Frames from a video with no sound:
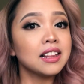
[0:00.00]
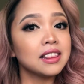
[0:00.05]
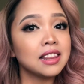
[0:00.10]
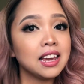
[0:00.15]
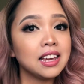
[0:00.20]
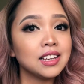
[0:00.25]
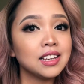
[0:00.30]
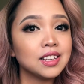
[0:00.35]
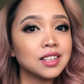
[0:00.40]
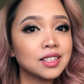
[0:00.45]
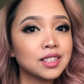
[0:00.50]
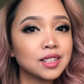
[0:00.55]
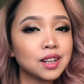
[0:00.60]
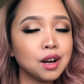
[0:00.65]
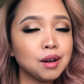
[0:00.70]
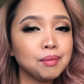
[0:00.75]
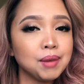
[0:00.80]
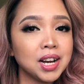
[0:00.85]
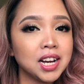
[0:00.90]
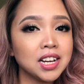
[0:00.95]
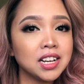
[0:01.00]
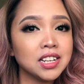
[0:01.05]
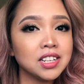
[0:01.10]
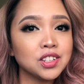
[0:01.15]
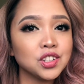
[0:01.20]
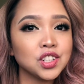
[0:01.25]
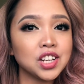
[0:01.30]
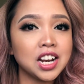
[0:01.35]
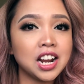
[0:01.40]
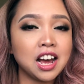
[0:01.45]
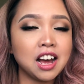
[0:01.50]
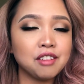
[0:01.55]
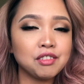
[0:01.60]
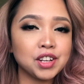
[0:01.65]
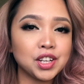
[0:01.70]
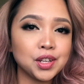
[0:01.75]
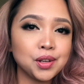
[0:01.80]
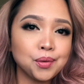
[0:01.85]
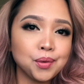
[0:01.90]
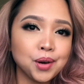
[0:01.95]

Thank you so much and have a good